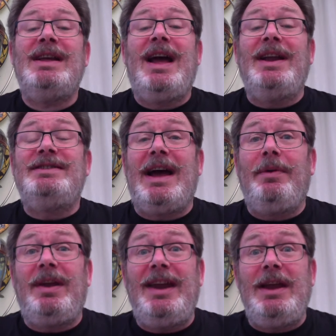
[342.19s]
and
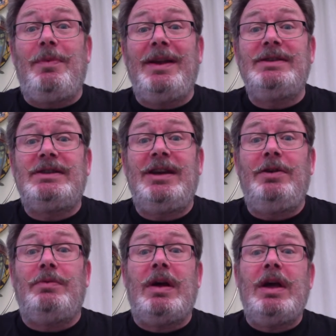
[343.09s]
down he went
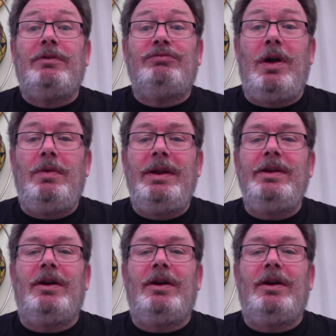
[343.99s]
too, rolling